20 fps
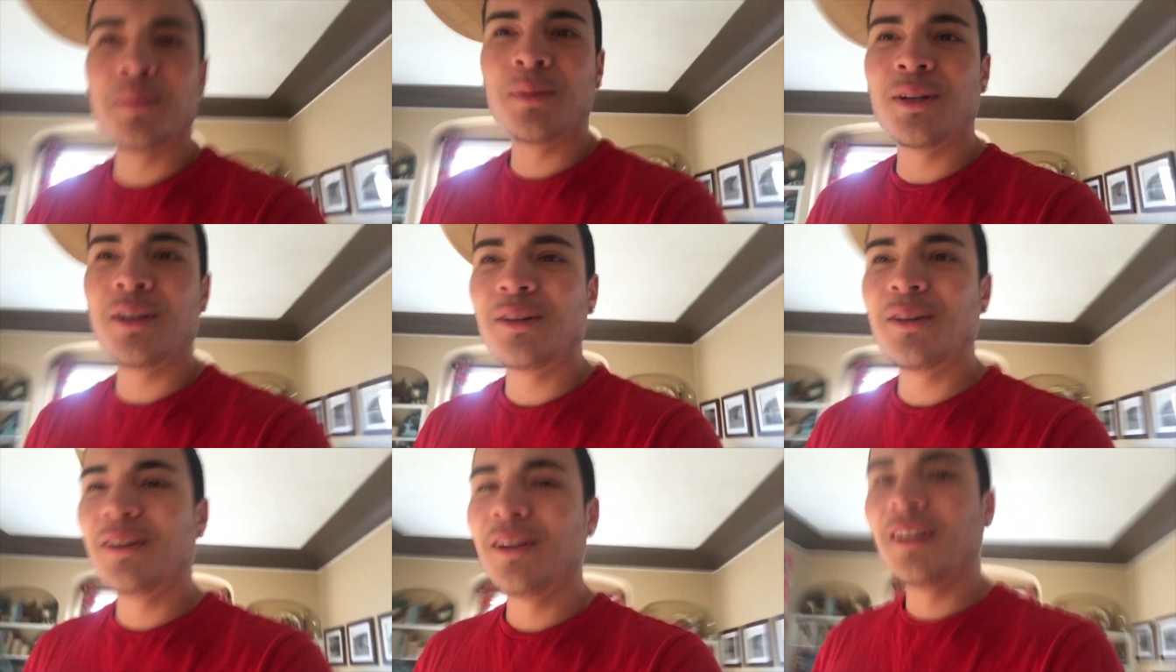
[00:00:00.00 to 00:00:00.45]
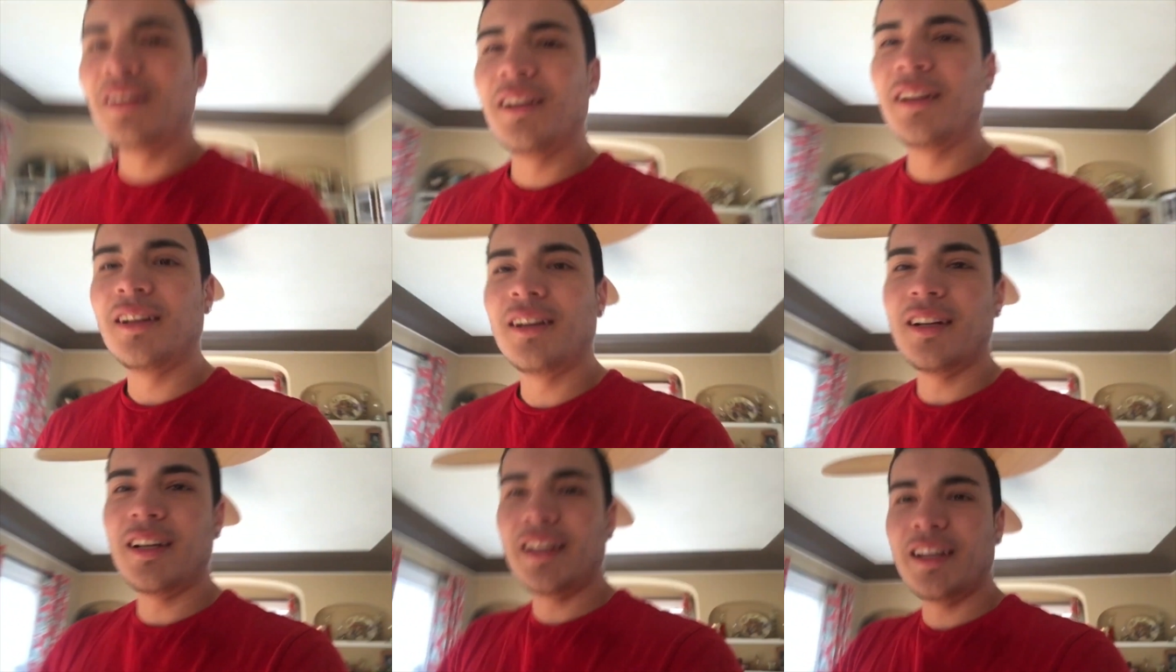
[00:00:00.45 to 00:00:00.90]
bro.
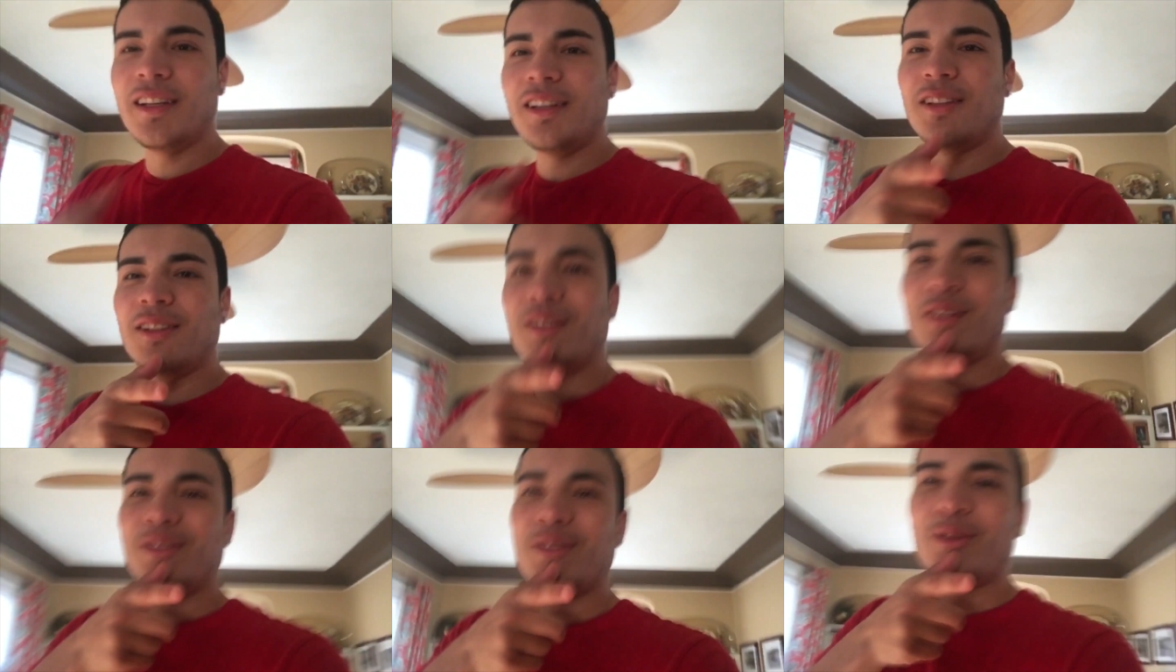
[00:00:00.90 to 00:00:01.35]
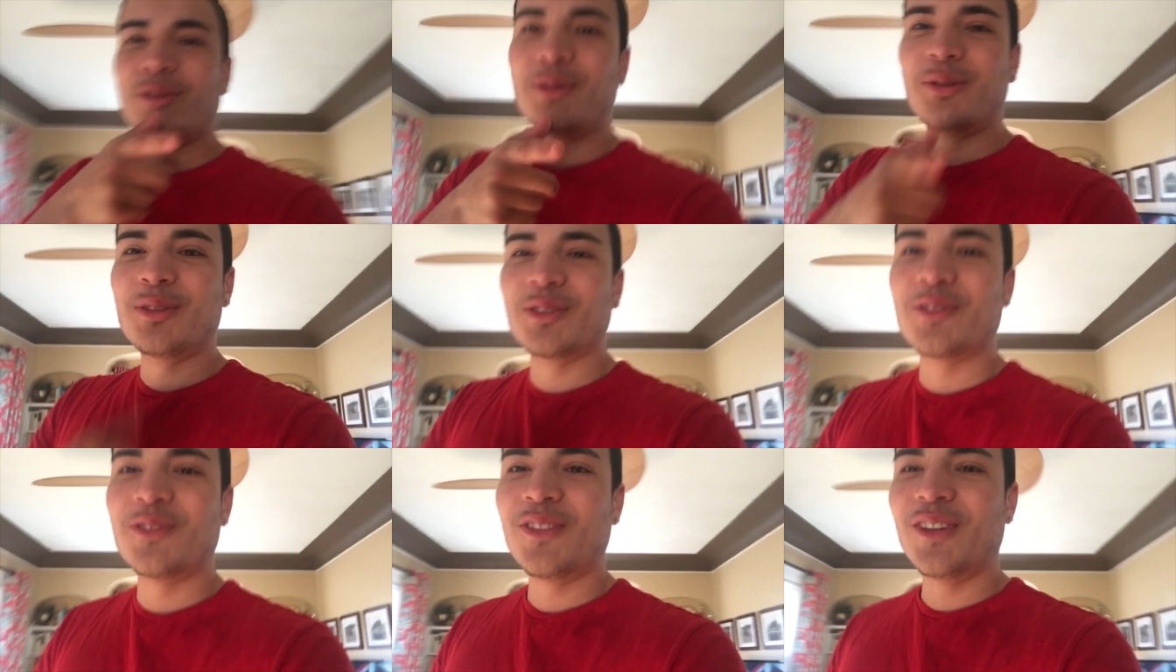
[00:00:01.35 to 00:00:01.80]
Hey, you
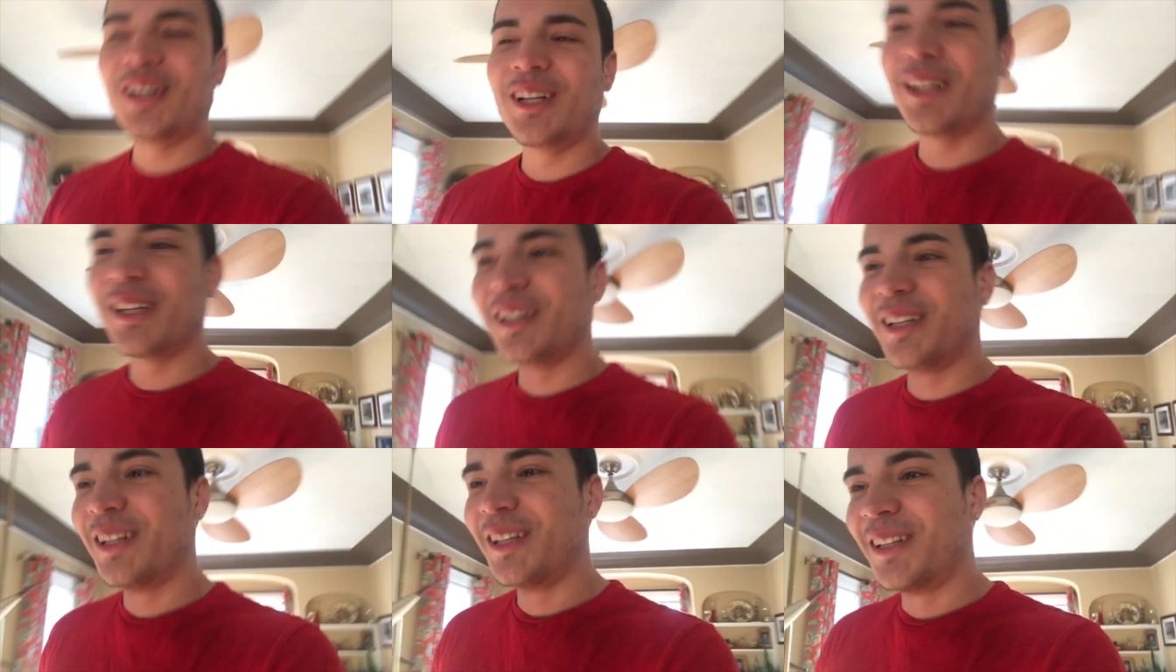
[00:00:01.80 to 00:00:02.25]
cool as fuck.